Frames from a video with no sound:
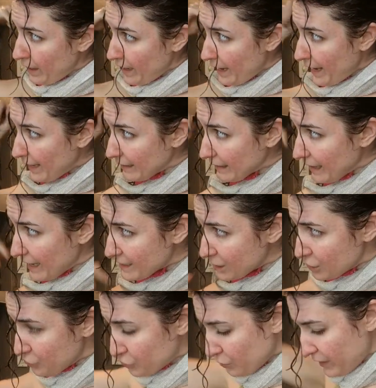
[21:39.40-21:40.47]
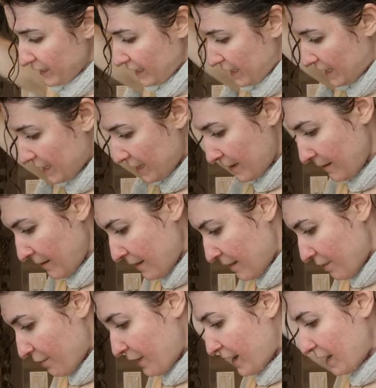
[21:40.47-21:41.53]
and less stringy
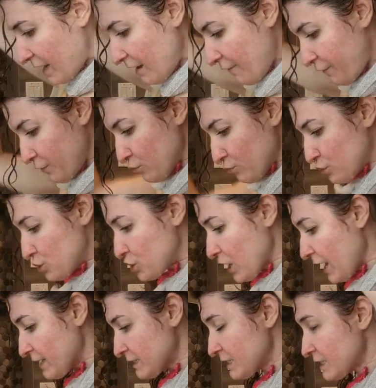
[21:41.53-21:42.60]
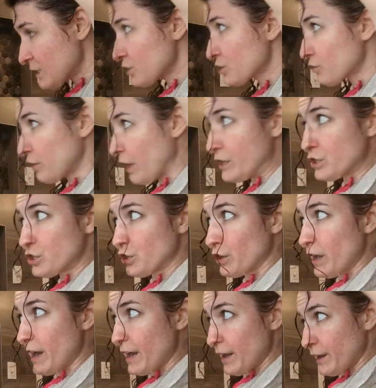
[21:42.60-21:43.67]
than if you just scrunch
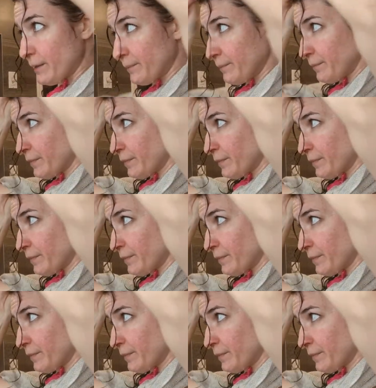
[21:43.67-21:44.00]
your hair,